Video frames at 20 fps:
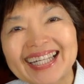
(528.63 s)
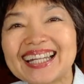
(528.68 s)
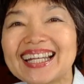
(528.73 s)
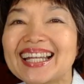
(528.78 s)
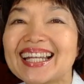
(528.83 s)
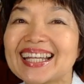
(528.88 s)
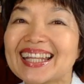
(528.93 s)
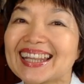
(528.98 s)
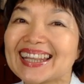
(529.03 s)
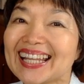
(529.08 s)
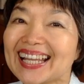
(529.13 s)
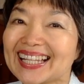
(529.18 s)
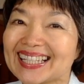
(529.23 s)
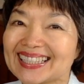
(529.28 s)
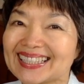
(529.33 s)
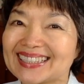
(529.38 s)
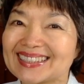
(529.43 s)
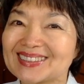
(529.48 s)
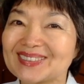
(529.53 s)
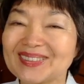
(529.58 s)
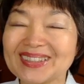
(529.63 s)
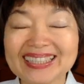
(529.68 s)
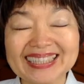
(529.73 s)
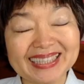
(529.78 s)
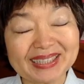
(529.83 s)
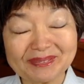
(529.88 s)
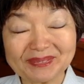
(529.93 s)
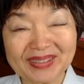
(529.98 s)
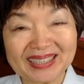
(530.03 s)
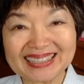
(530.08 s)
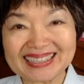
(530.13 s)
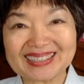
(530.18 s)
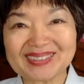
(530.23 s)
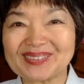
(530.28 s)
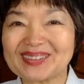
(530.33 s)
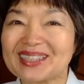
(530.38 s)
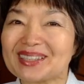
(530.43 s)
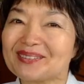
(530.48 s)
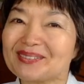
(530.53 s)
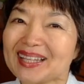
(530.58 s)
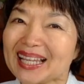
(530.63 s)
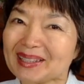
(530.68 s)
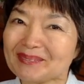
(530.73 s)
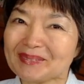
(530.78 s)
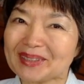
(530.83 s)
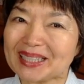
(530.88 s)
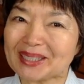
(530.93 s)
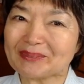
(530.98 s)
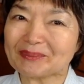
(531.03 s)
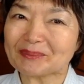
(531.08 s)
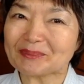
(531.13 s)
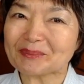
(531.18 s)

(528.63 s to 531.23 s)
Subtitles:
like that. So it depends on the family.